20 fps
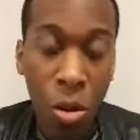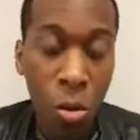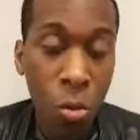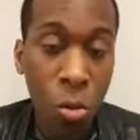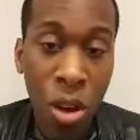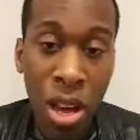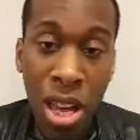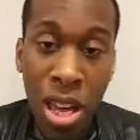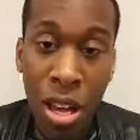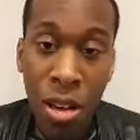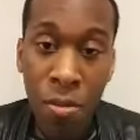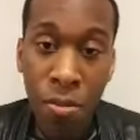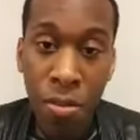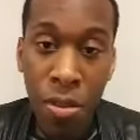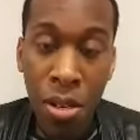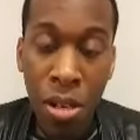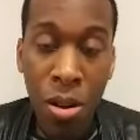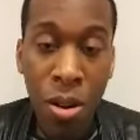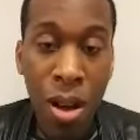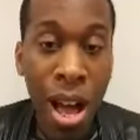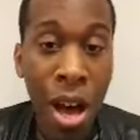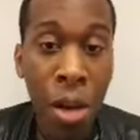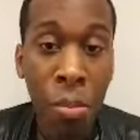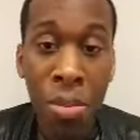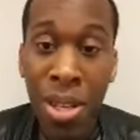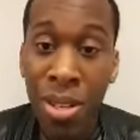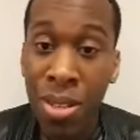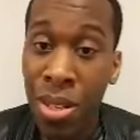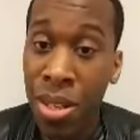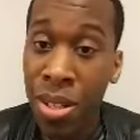way of, you know, how
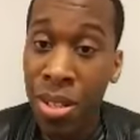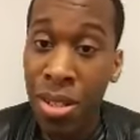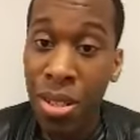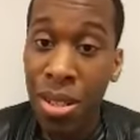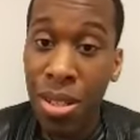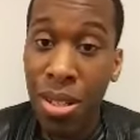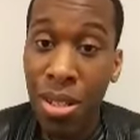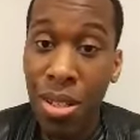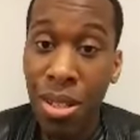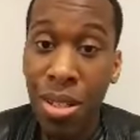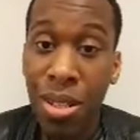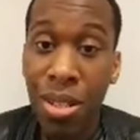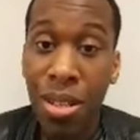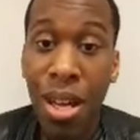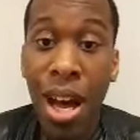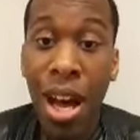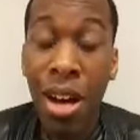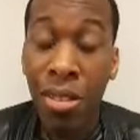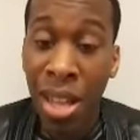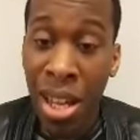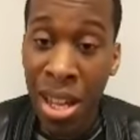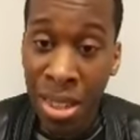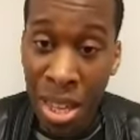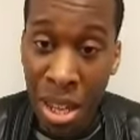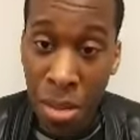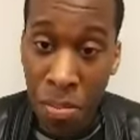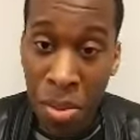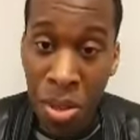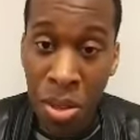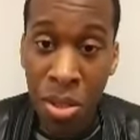music, how they
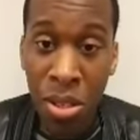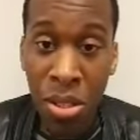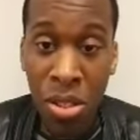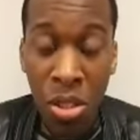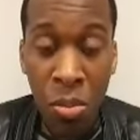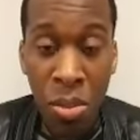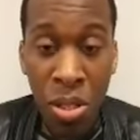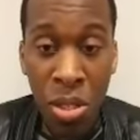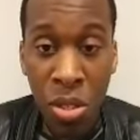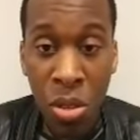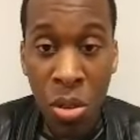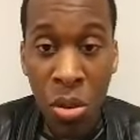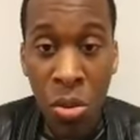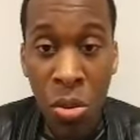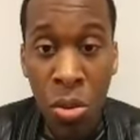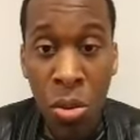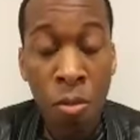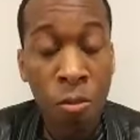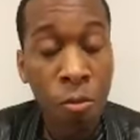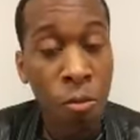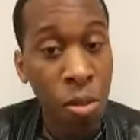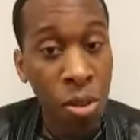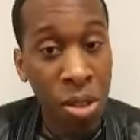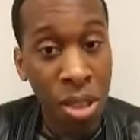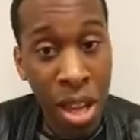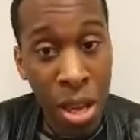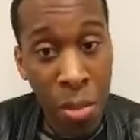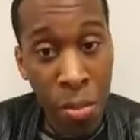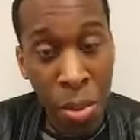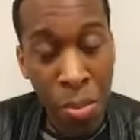think music should be tuned for
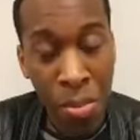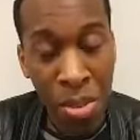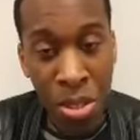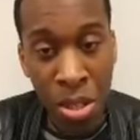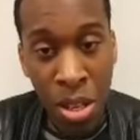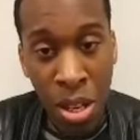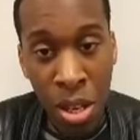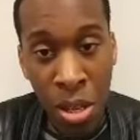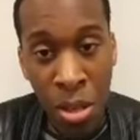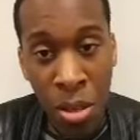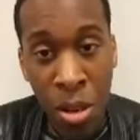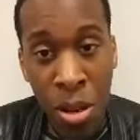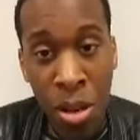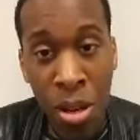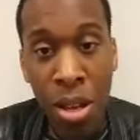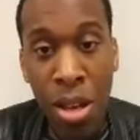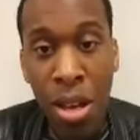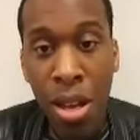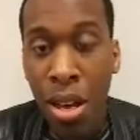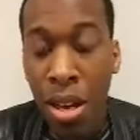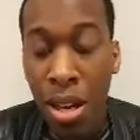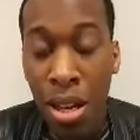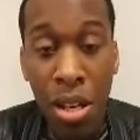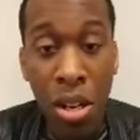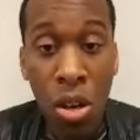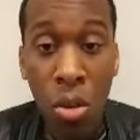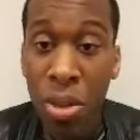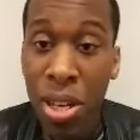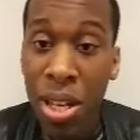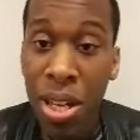them in particular, you
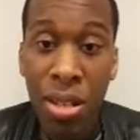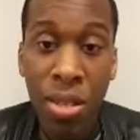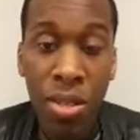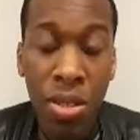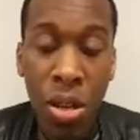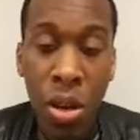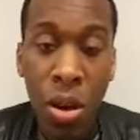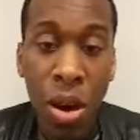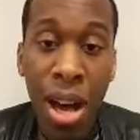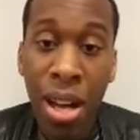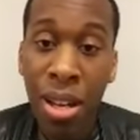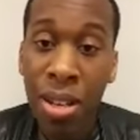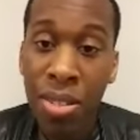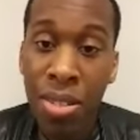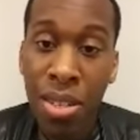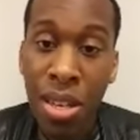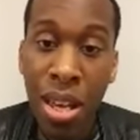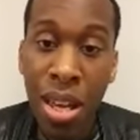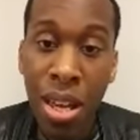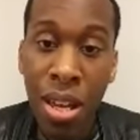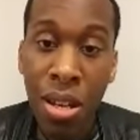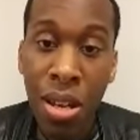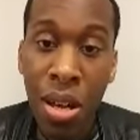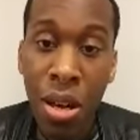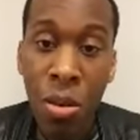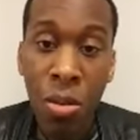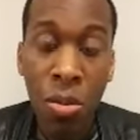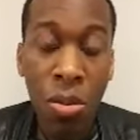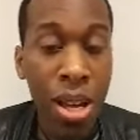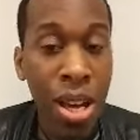know, because, you know, honestly, you
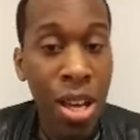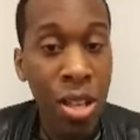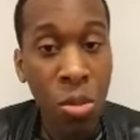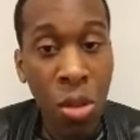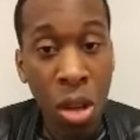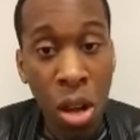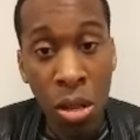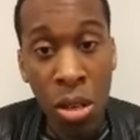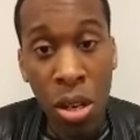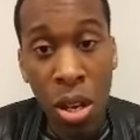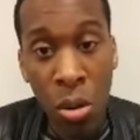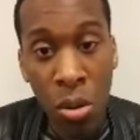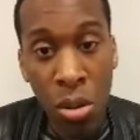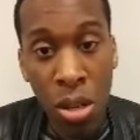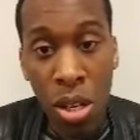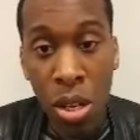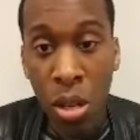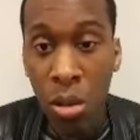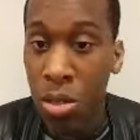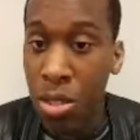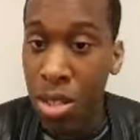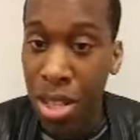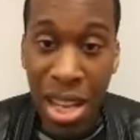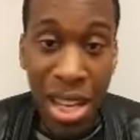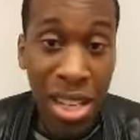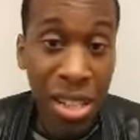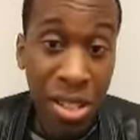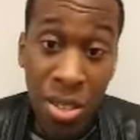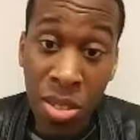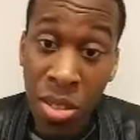know, as we all know, you know, to
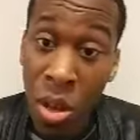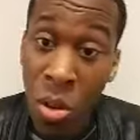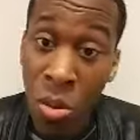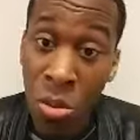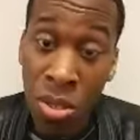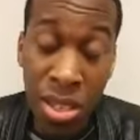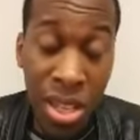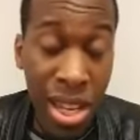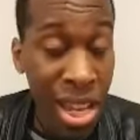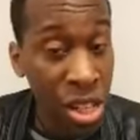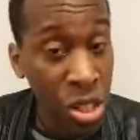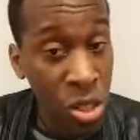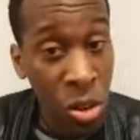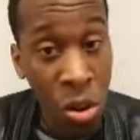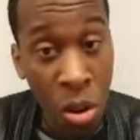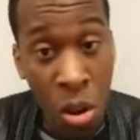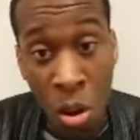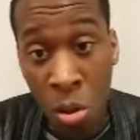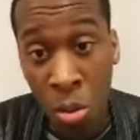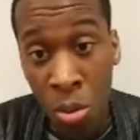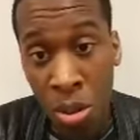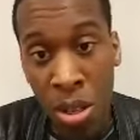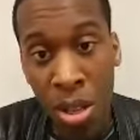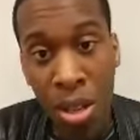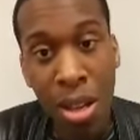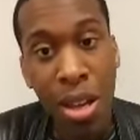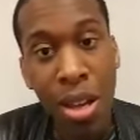each his own, to each her own.